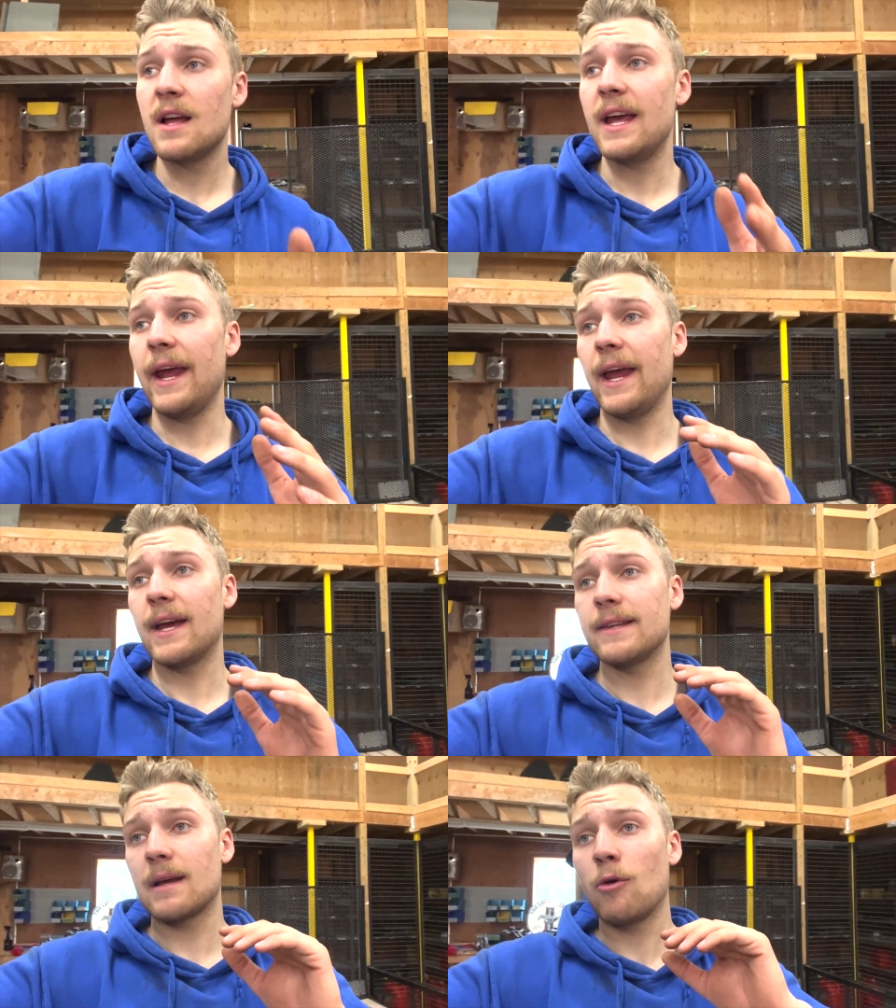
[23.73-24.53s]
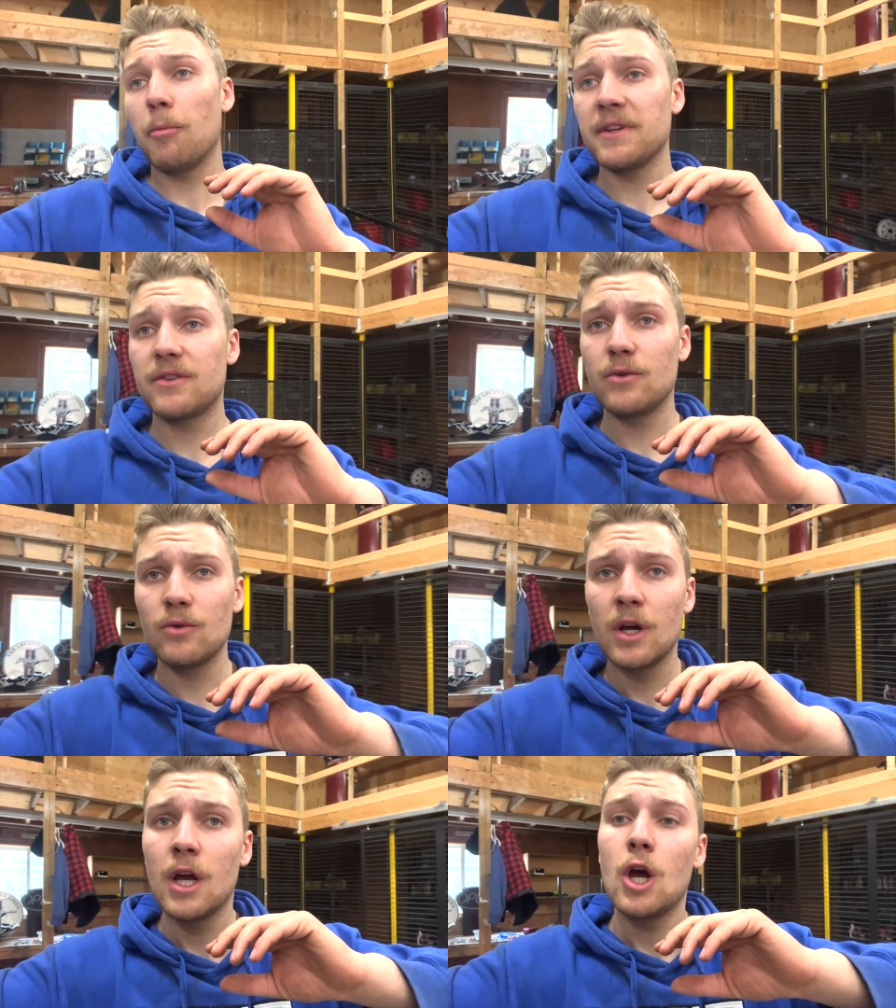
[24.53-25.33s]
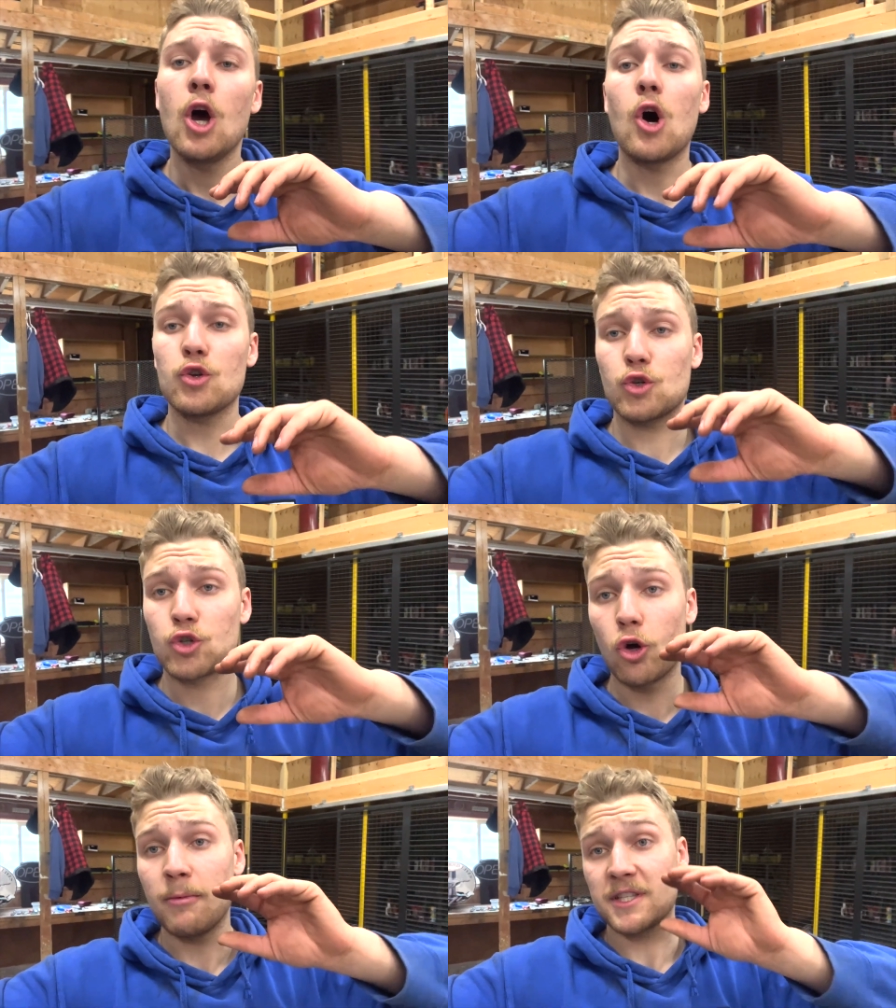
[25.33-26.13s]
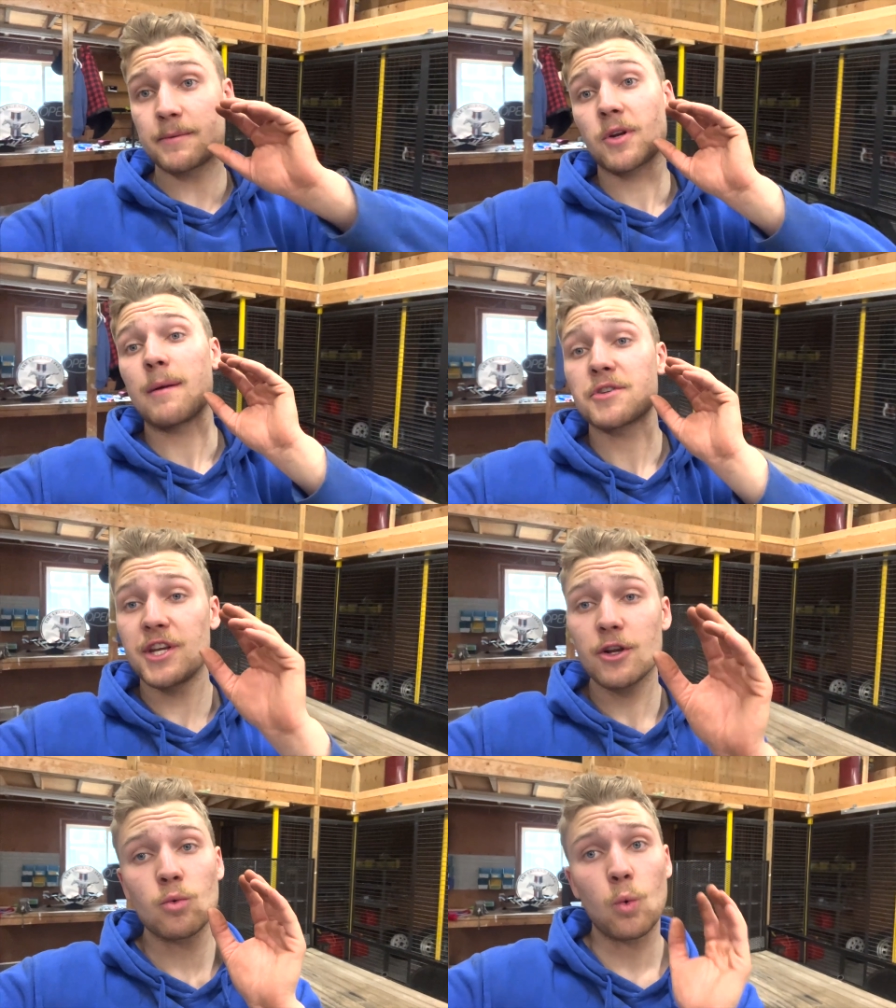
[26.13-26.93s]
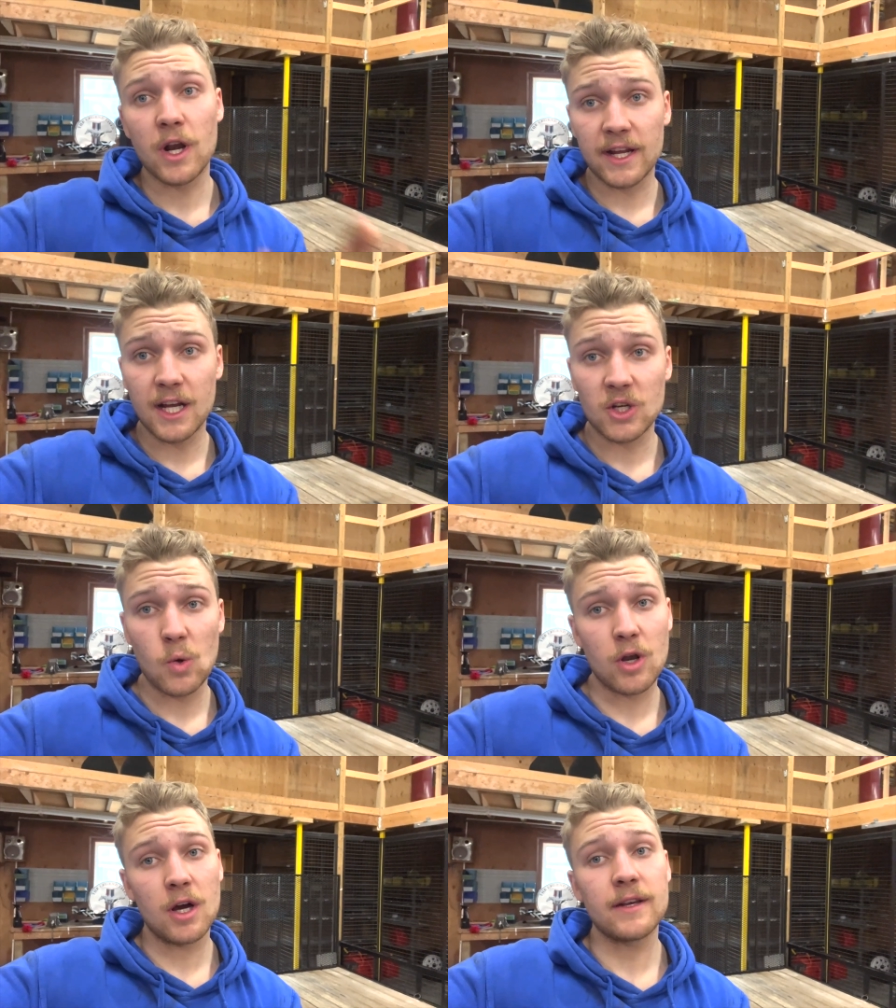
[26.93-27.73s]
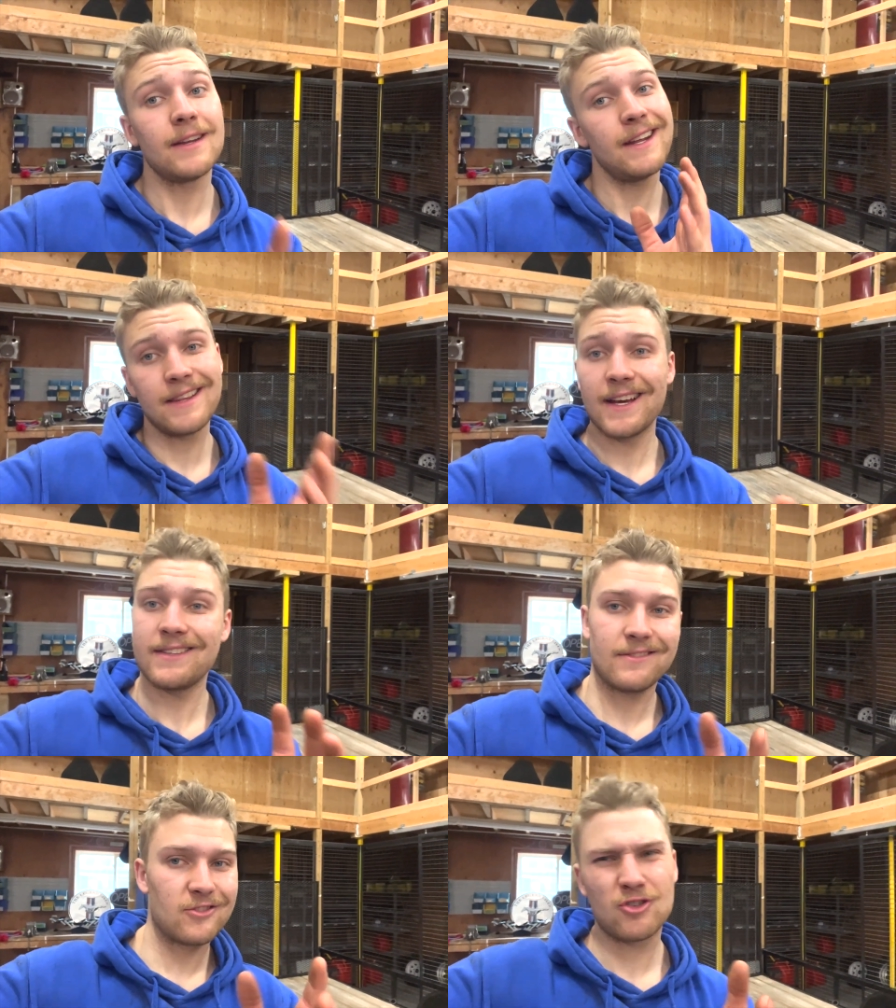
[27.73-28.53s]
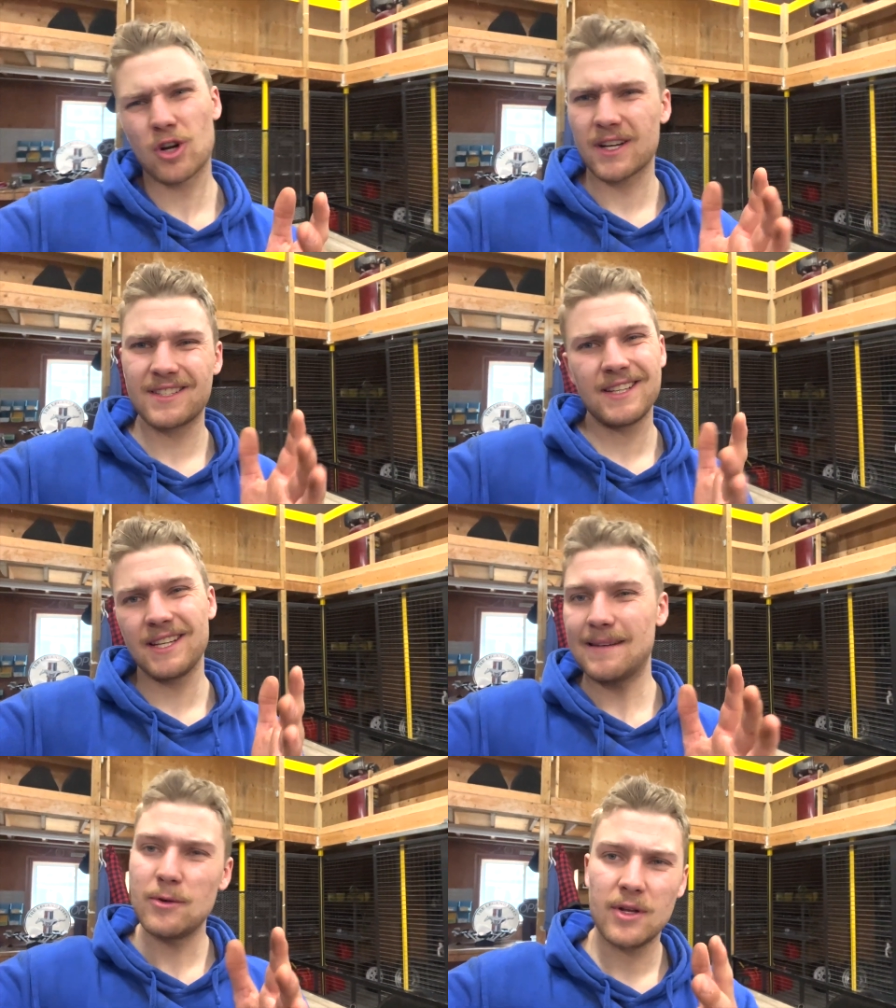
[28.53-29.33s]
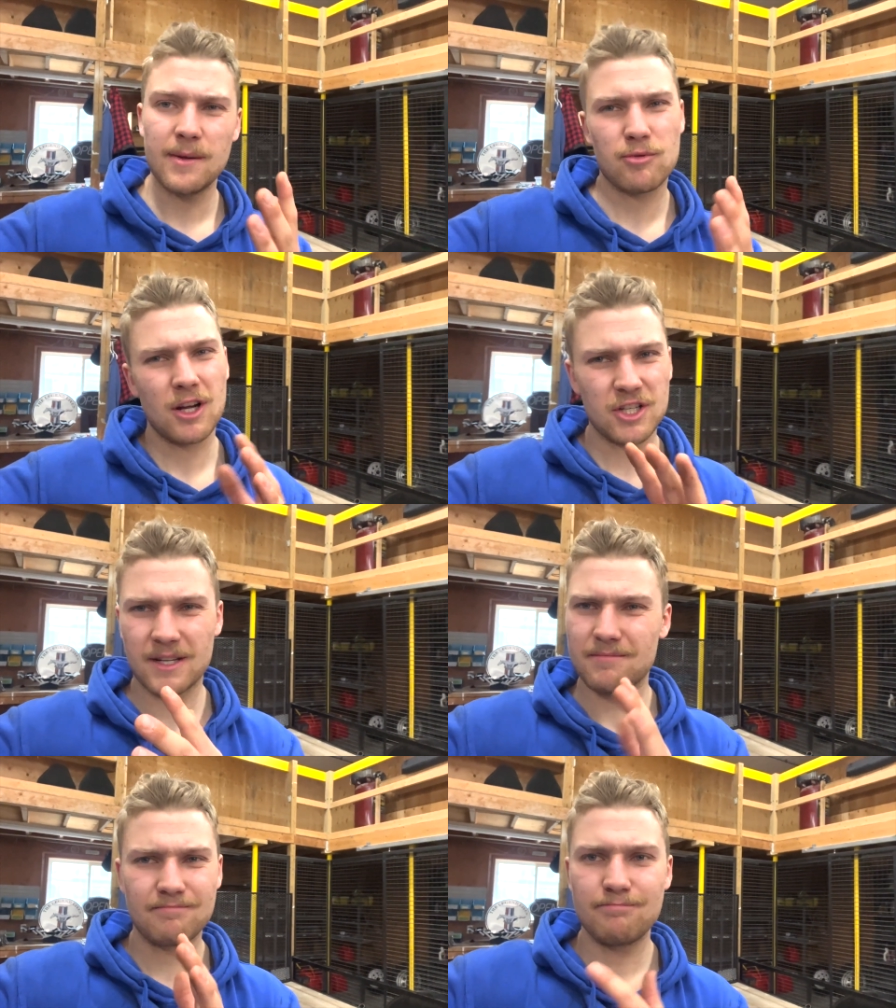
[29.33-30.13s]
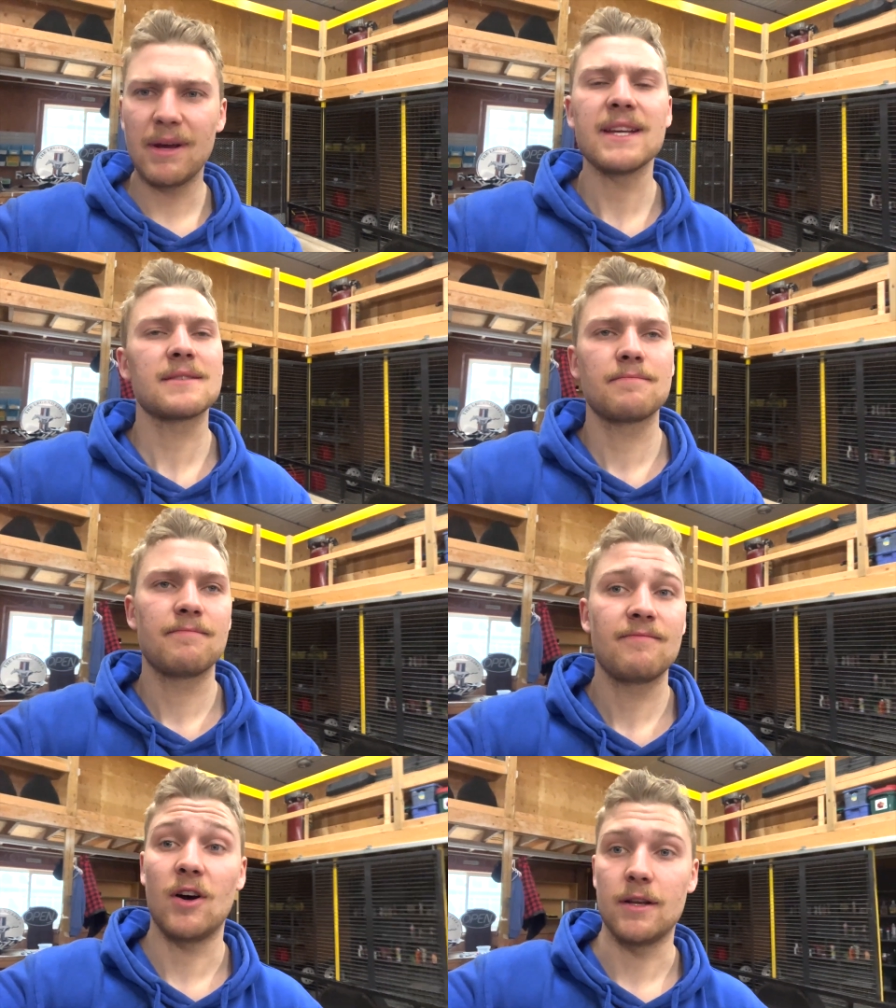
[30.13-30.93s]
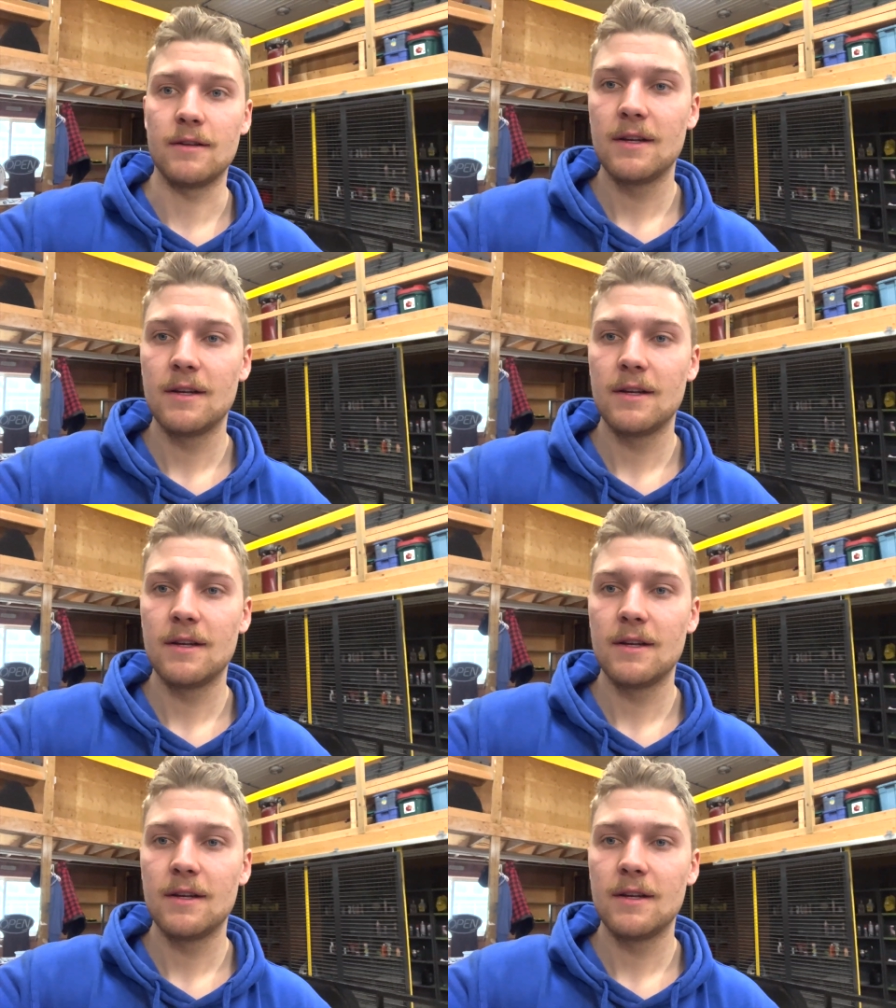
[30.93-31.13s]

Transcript: and I'm hoping to also show my subscribers here what I got going on in that truck scene community project based fun.